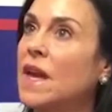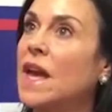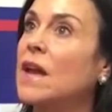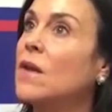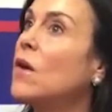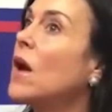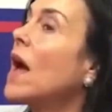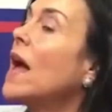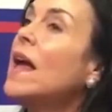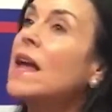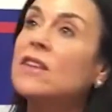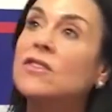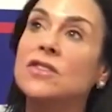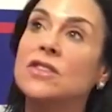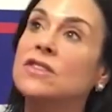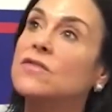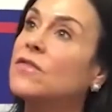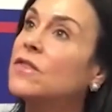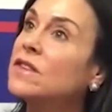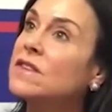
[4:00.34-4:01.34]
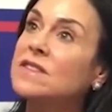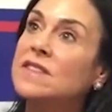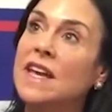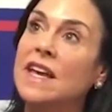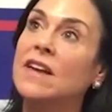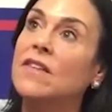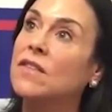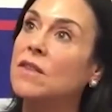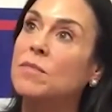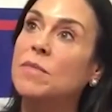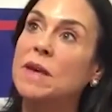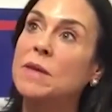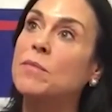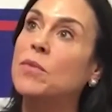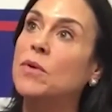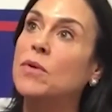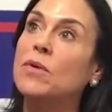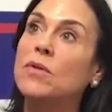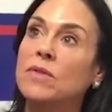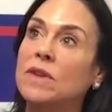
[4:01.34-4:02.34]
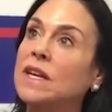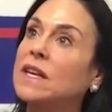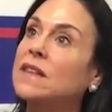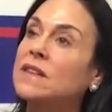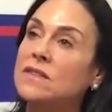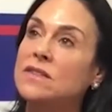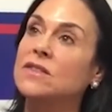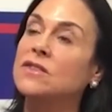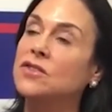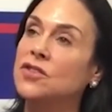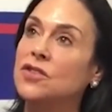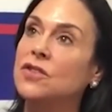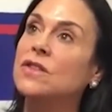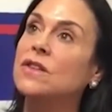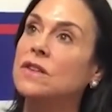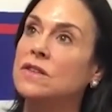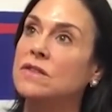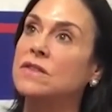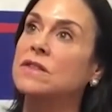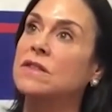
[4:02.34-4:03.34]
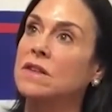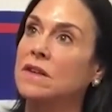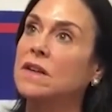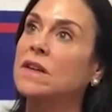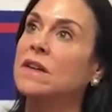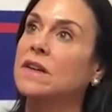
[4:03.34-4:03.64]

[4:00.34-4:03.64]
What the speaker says: And it just for the sake of the people who need this insurance.